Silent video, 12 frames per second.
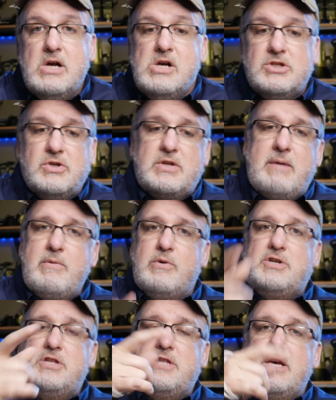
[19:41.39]
So tell me
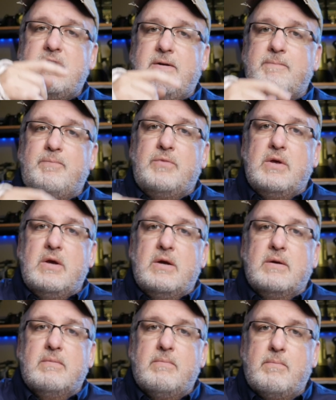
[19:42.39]
what you think.
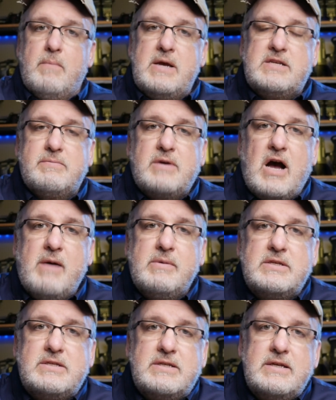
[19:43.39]
Make some
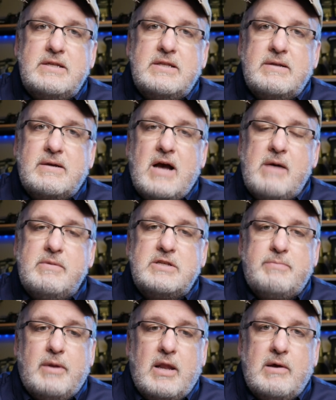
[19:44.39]
comments in the
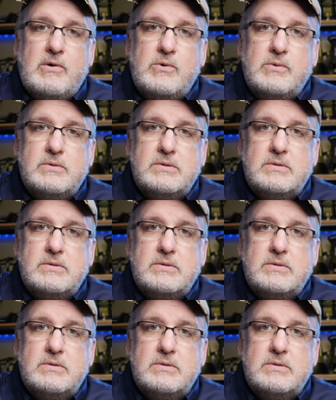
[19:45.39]
comments below.